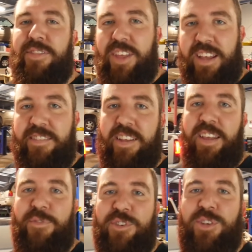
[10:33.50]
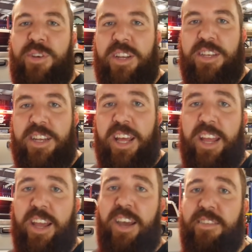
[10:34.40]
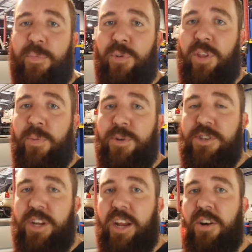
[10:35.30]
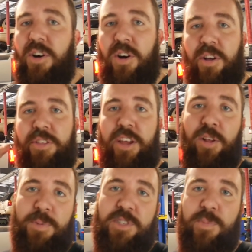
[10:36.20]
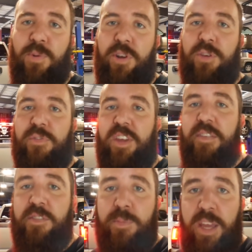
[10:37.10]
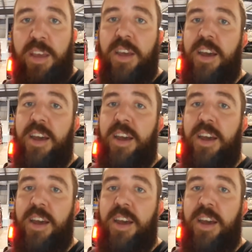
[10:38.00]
Thanks again for tuning in today, guys. I really appreciate all the help and support you've given me.